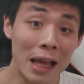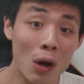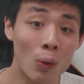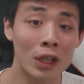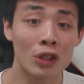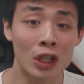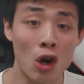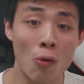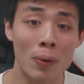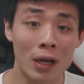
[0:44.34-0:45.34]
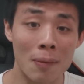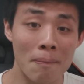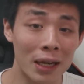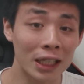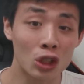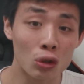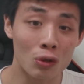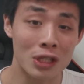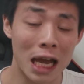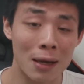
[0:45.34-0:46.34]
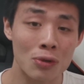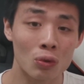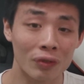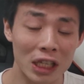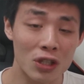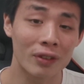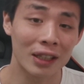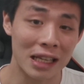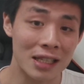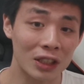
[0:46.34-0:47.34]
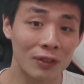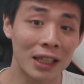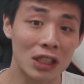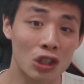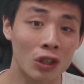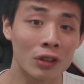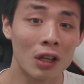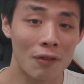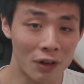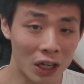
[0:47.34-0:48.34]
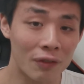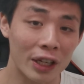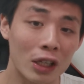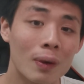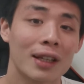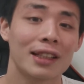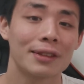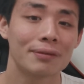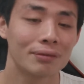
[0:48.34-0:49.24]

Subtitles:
That way you can open up many Google tabs with each of the links that you clicked on very quickly.